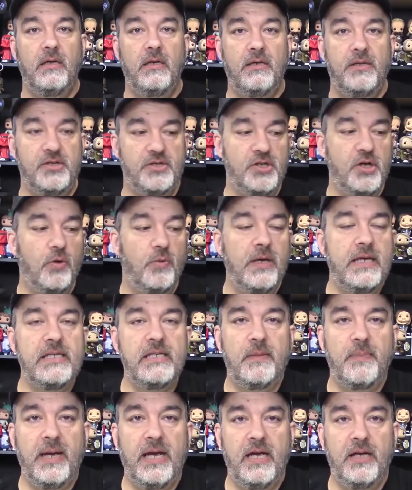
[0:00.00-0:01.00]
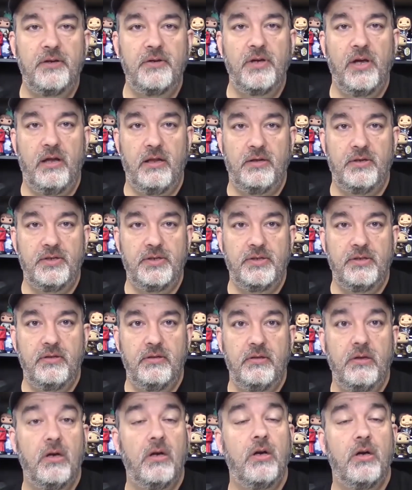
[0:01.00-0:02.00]
there's no reason to pay $100.
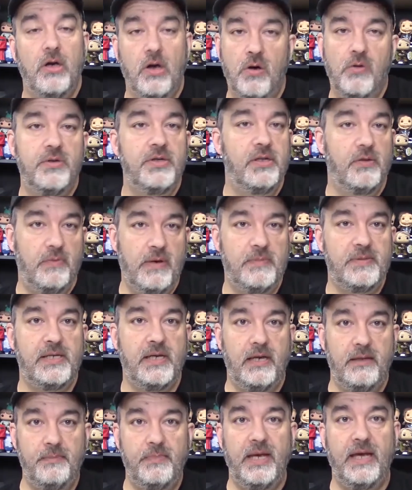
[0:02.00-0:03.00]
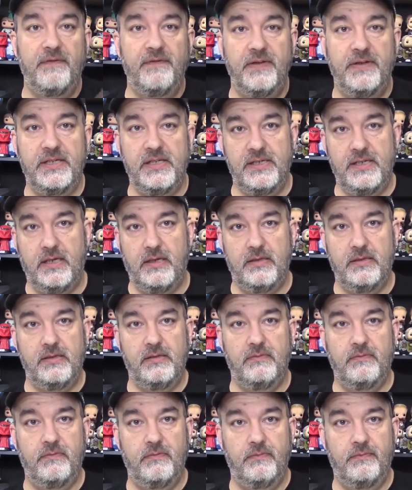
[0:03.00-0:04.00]
Go to the website and pay $56,
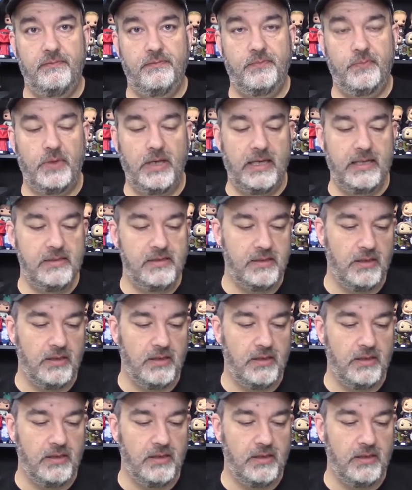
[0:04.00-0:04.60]
right?